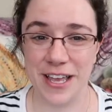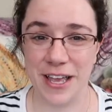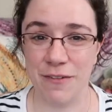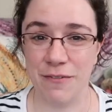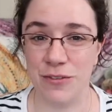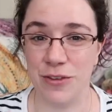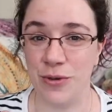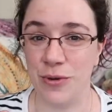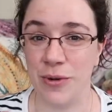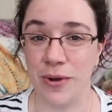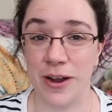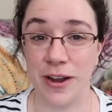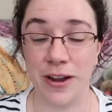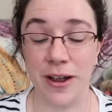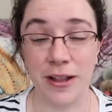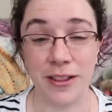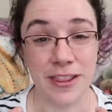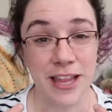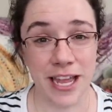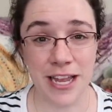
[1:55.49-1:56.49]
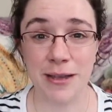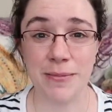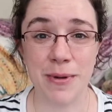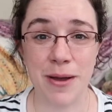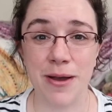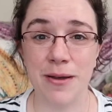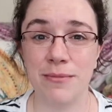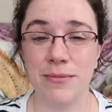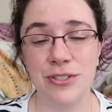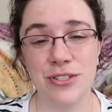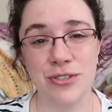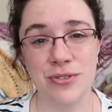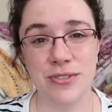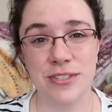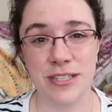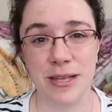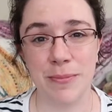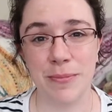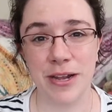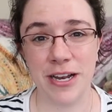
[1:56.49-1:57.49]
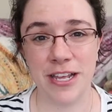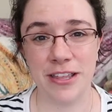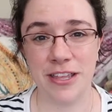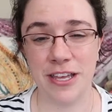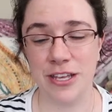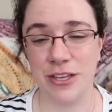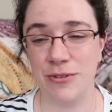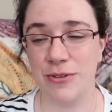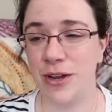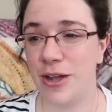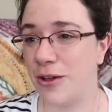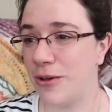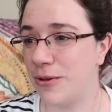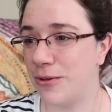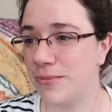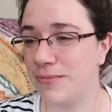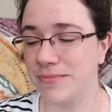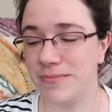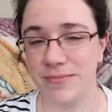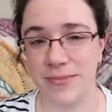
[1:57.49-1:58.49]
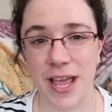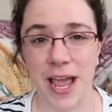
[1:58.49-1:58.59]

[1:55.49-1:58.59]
if you are like a mom to somebody that you know,